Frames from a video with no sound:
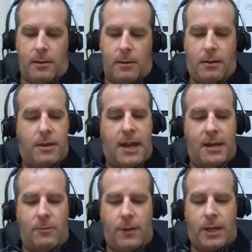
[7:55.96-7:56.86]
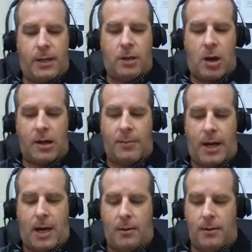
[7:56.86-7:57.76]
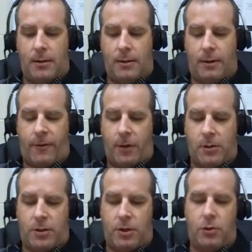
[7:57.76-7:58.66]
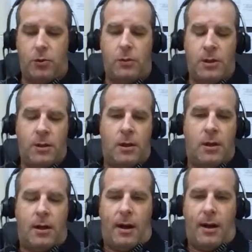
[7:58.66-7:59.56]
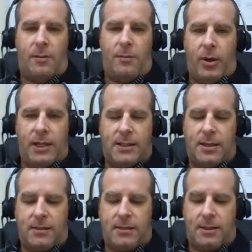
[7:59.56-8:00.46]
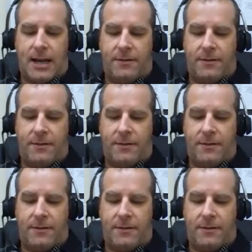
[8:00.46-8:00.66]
Then we can talk about the first two bullets on slide